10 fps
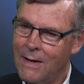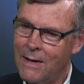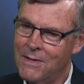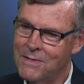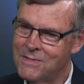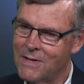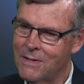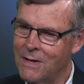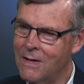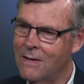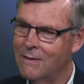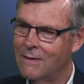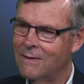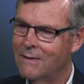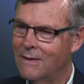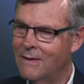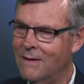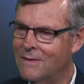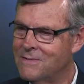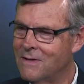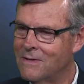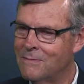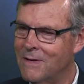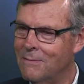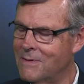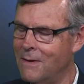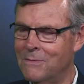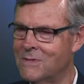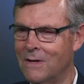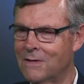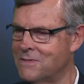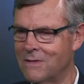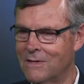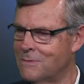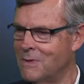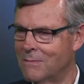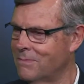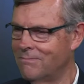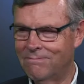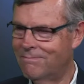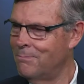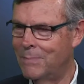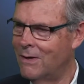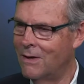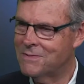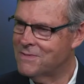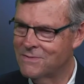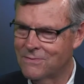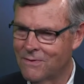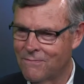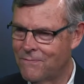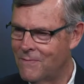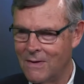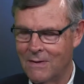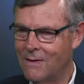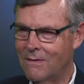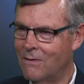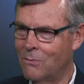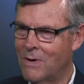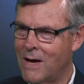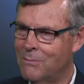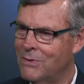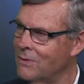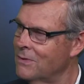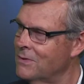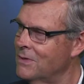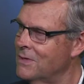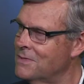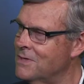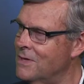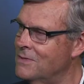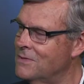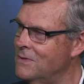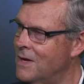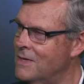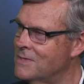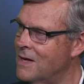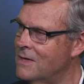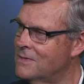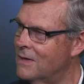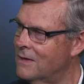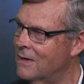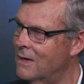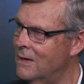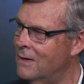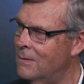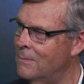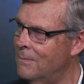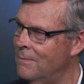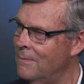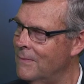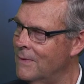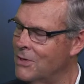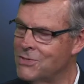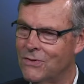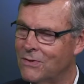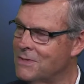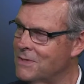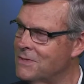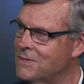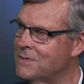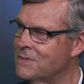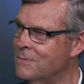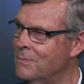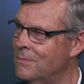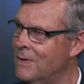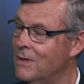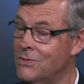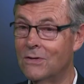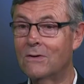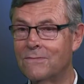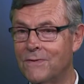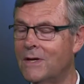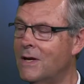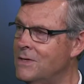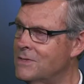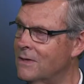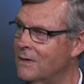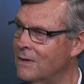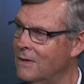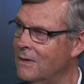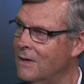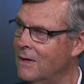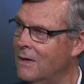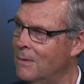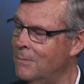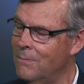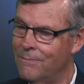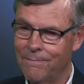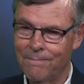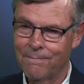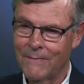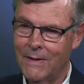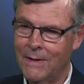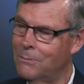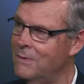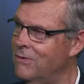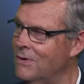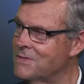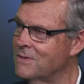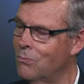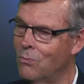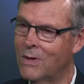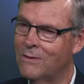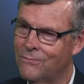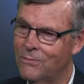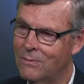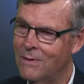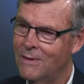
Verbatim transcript: and then suddenly, a seismic, it, it was like a seismic blast, sort of what happened on Thursday, two days later. Um, a shock to the system, a shock for the nation. Um, yeah, we've lost a wonderful